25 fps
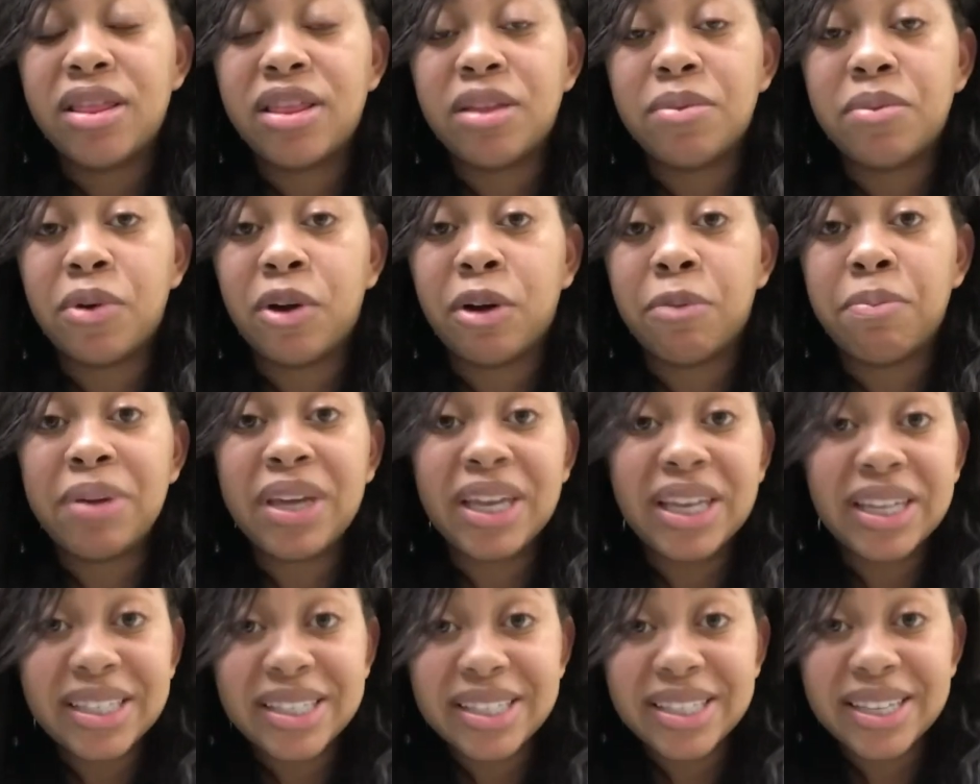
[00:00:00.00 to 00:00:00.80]
the more
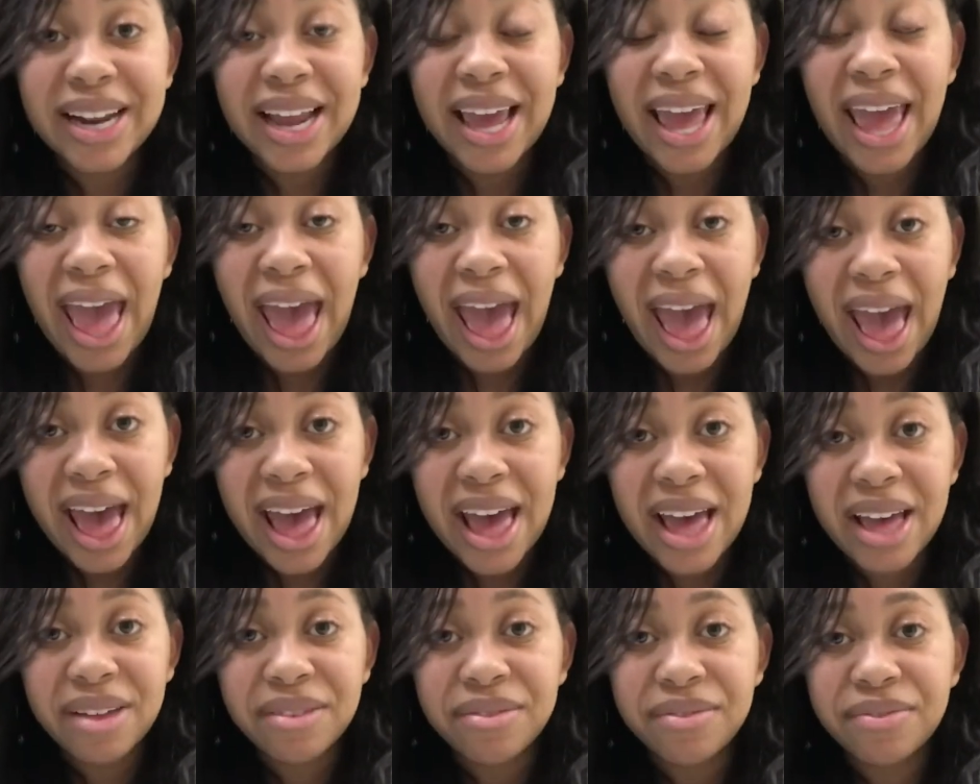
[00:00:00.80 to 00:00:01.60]
peace that I
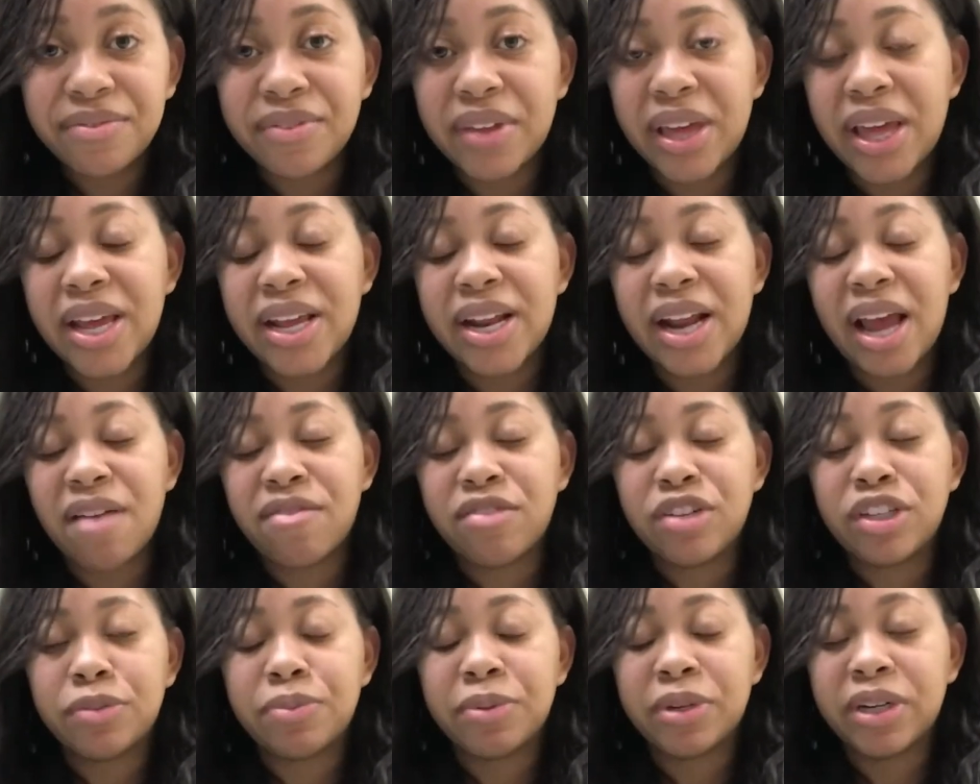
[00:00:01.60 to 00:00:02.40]
have, and
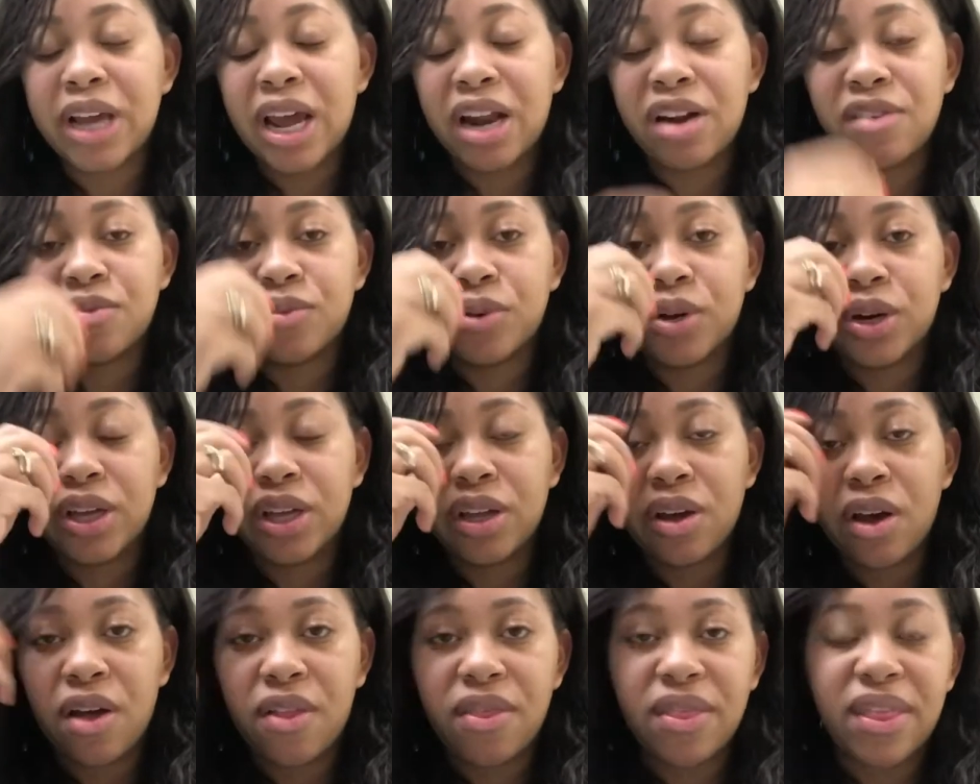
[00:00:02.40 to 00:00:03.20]
I've just been kind of
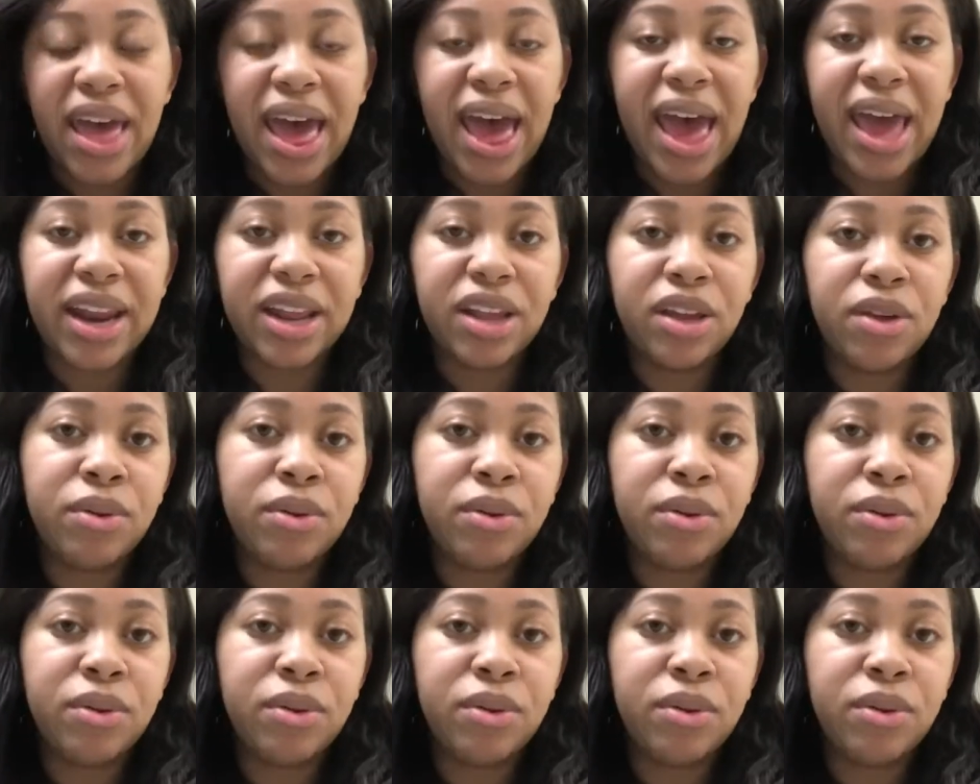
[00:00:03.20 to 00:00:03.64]
working on that.